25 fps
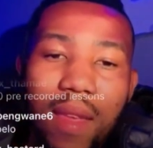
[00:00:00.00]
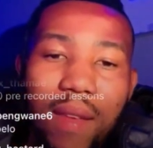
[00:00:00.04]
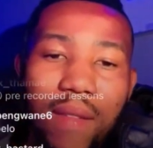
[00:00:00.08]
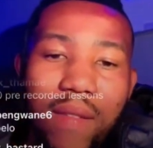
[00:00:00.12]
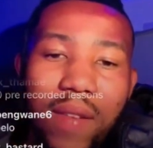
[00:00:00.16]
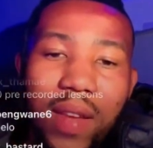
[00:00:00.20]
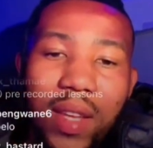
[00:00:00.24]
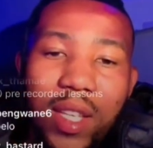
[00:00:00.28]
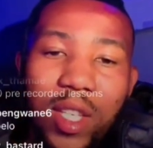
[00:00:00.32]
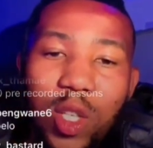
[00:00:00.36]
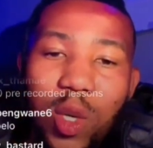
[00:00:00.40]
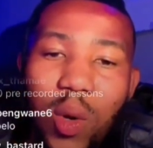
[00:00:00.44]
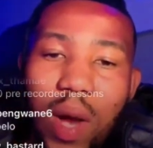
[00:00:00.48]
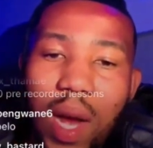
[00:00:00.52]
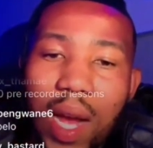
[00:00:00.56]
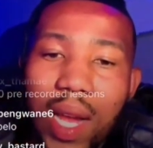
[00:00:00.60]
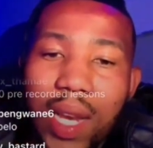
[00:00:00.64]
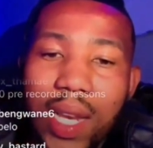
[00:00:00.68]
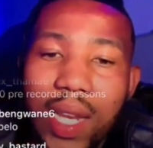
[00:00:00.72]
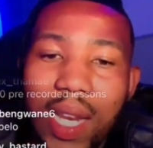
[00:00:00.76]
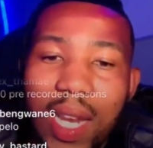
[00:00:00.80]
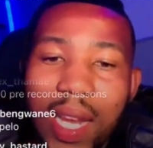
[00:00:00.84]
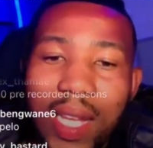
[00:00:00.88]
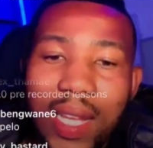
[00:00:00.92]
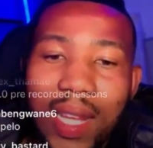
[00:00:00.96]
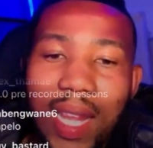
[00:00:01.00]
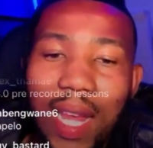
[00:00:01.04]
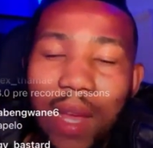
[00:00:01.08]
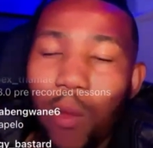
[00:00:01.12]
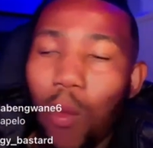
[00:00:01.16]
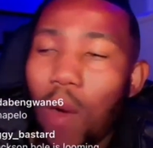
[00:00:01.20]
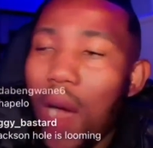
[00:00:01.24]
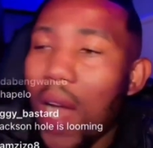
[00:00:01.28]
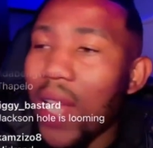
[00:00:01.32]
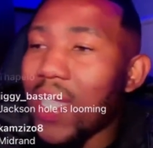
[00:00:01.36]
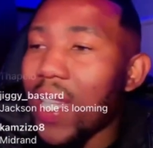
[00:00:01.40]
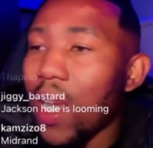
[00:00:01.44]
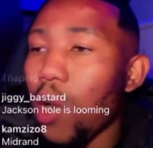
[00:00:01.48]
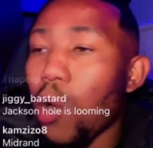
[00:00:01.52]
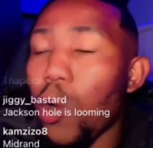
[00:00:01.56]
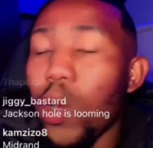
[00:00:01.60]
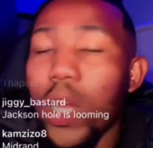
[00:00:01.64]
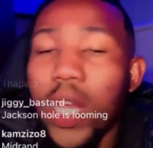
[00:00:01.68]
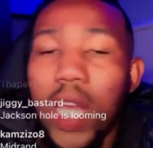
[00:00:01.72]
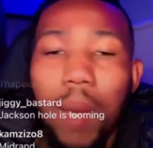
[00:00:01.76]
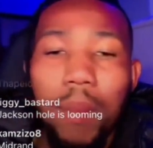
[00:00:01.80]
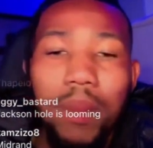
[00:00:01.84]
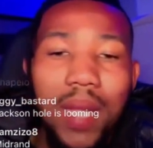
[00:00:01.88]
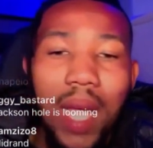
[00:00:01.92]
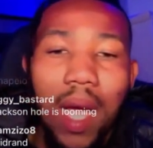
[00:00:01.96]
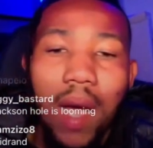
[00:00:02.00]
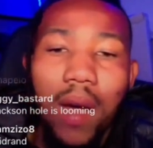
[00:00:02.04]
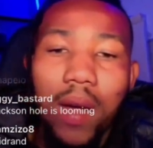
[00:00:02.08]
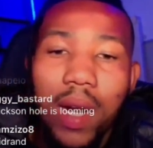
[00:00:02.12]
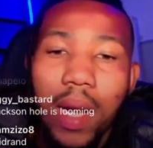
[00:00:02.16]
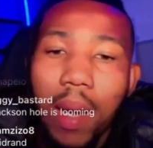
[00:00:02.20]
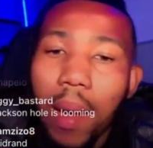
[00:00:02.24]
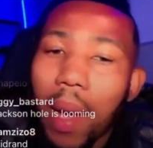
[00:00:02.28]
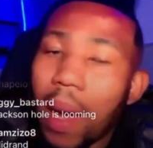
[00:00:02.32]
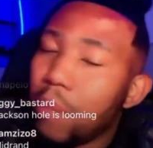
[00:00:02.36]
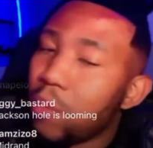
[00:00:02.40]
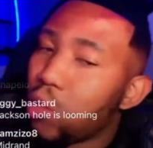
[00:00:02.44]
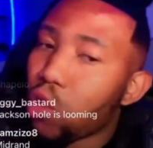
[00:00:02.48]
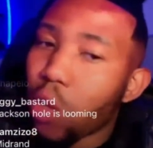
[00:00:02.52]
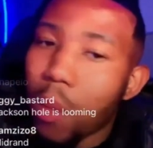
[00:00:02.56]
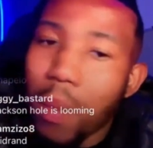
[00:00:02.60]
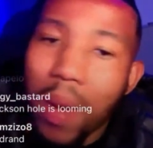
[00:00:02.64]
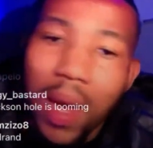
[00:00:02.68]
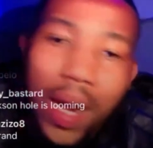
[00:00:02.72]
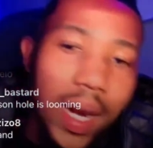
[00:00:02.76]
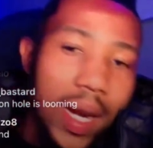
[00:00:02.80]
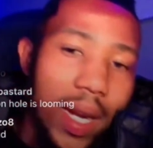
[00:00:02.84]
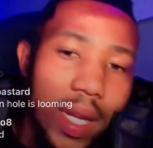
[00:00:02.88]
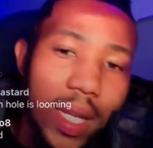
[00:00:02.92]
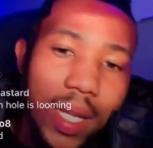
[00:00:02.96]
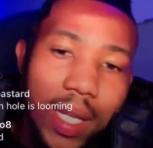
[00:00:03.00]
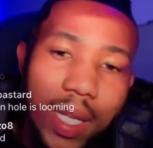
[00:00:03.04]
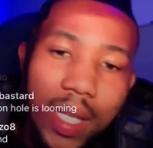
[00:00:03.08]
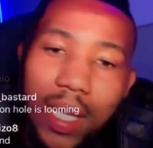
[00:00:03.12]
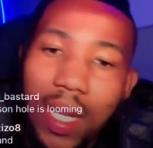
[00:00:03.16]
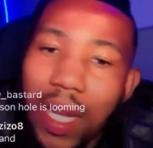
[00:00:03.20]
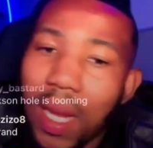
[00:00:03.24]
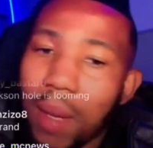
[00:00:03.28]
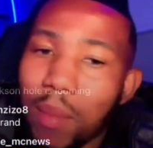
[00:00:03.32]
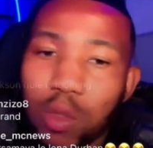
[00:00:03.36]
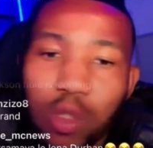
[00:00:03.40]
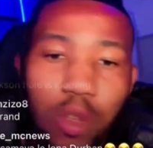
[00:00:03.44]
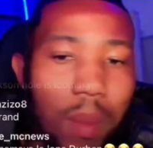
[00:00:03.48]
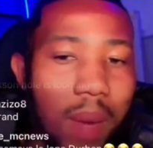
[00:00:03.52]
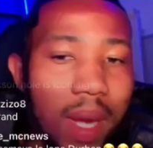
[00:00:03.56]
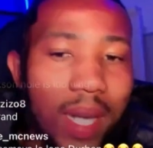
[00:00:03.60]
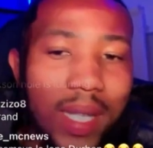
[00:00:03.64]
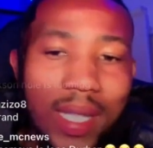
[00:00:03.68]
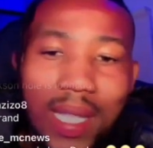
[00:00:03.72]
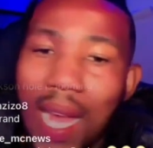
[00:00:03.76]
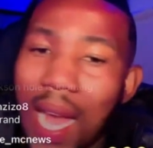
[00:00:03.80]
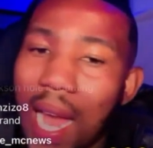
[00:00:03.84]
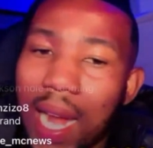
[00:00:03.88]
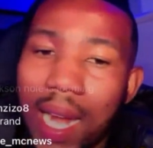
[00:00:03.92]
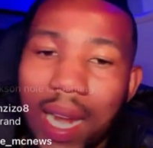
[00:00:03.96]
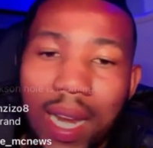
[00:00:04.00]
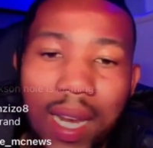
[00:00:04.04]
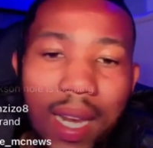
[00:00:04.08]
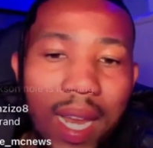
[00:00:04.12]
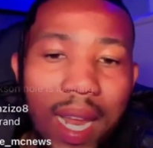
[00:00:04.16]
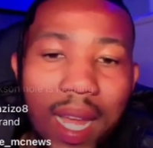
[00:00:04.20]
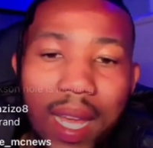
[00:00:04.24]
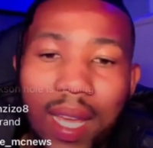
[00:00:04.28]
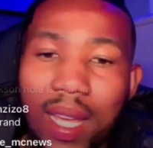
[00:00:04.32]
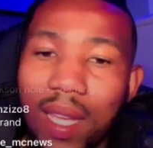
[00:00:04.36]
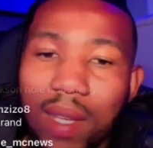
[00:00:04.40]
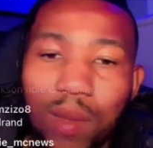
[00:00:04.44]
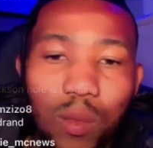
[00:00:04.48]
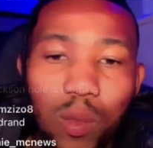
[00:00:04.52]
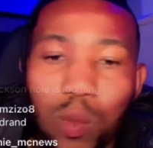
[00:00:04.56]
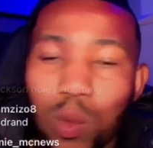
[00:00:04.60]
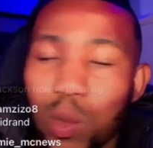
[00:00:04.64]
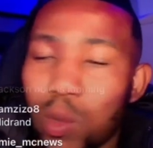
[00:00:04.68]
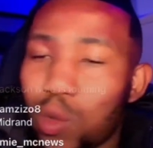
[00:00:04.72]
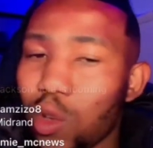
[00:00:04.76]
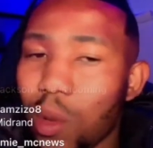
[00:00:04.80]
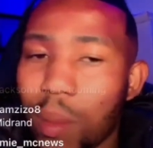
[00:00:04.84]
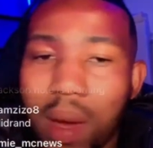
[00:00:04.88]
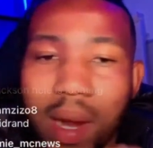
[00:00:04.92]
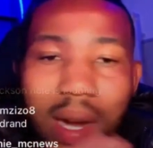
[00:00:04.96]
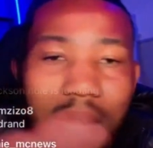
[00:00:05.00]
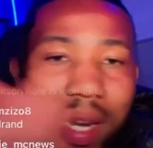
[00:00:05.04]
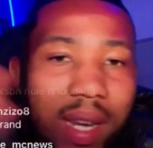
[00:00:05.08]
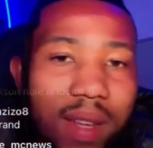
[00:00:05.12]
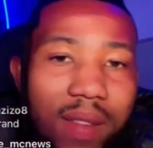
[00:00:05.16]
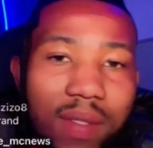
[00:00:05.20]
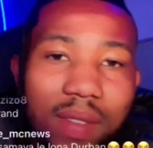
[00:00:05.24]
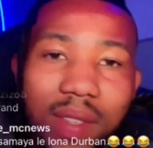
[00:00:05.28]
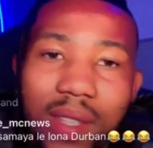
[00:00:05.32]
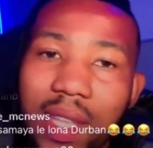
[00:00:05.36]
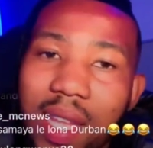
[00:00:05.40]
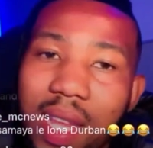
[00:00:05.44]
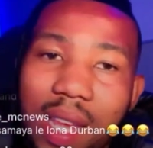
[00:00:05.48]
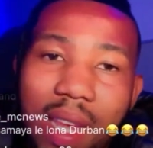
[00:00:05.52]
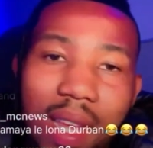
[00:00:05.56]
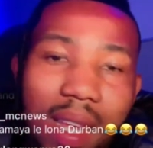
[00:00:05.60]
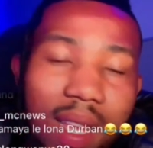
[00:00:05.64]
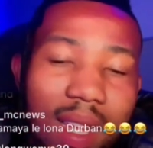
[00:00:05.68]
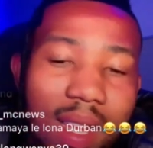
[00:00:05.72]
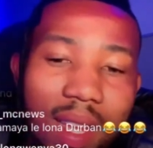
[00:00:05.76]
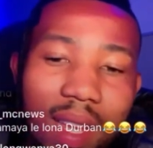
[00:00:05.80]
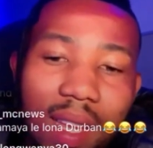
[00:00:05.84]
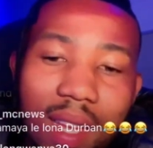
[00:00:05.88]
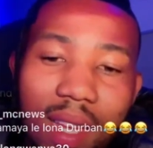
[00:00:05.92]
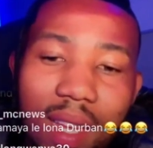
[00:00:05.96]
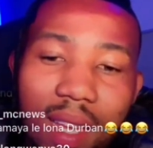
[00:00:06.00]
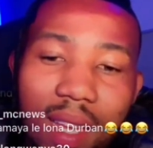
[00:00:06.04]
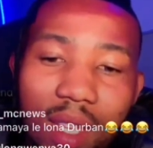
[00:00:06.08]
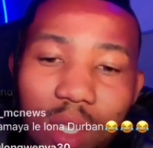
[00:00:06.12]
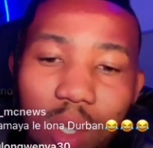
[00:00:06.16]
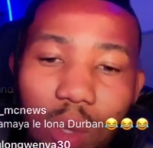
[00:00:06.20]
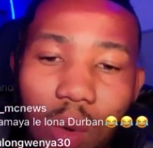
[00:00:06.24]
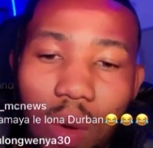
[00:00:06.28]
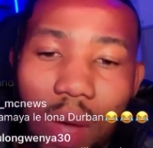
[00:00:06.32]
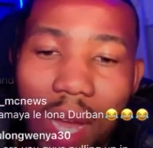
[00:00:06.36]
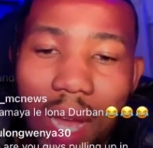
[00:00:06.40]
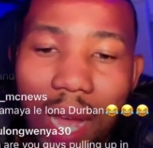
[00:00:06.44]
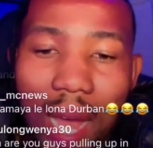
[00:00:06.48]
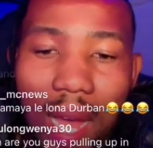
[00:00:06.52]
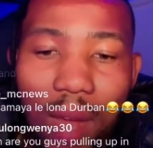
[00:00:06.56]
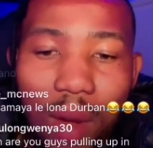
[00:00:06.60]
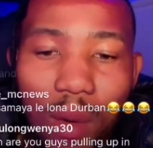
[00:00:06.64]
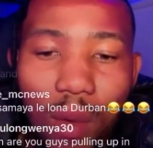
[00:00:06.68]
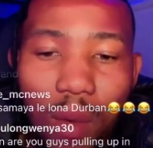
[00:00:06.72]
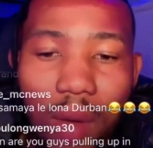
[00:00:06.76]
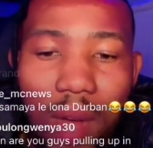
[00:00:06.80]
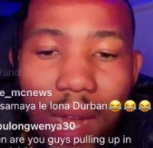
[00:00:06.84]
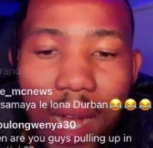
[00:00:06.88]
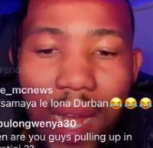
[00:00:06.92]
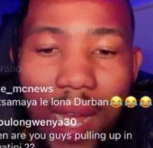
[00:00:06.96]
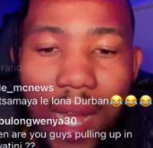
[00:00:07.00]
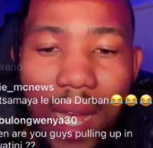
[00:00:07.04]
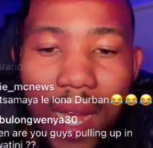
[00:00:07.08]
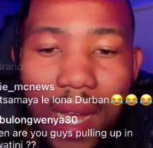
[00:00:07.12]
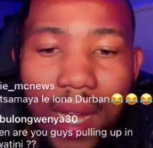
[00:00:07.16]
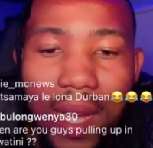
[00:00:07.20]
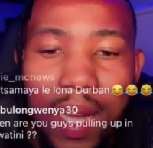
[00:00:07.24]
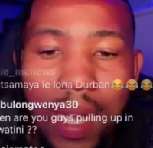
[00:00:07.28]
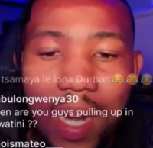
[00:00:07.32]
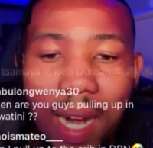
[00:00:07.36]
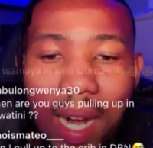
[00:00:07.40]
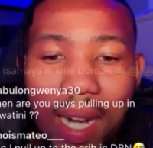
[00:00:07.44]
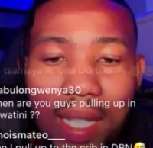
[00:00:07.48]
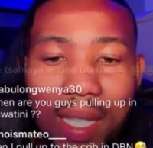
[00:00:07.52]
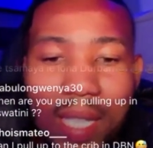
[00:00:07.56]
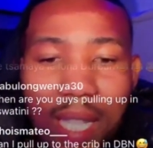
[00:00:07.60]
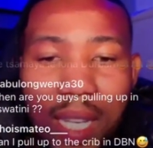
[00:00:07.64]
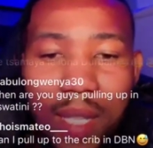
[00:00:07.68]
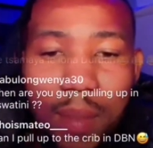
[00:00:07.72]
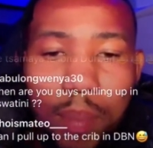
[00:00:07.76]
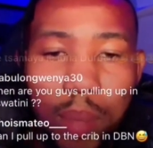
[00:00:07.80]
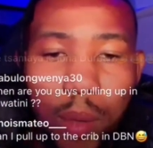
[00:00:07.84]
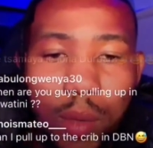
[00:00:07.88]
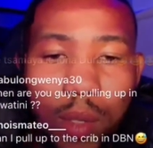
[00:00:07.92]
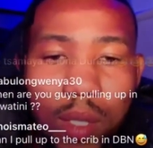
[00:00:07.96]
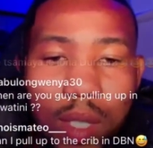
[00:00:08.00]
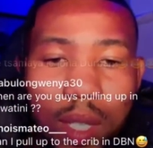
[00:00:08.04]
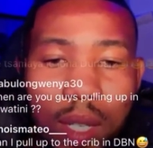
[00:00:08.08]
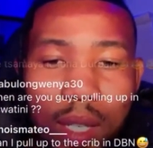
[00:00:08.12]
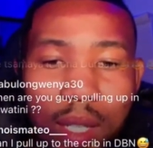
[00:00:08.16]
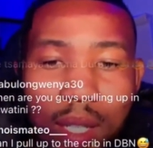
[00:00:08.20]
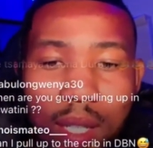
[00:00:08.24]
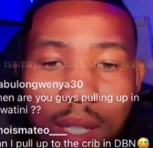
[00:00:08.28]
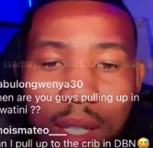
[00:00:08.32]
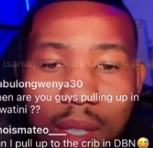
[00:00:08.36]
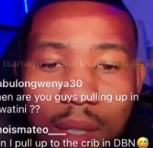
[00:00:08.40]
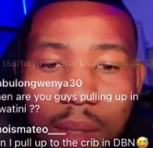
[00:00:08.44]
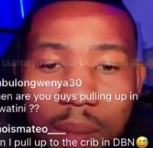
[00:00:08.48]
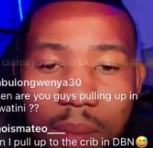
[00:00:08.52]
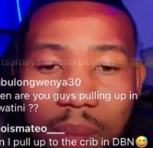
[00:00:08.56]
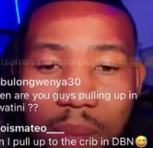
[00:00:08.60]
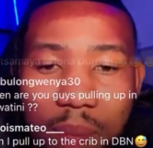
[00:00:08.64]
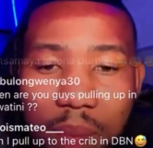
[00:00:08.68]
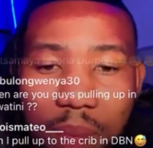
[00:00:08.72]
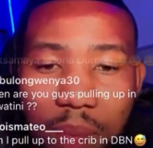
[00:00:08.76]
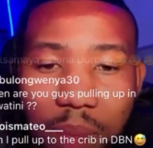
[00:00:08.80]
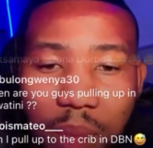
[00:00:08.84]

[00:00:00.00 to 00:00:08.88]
Eventually, like once I go to Cape Town, I'm somewhere, I'm somewhere done. Like we somewhere living there. So I, I don't wanna rush that process.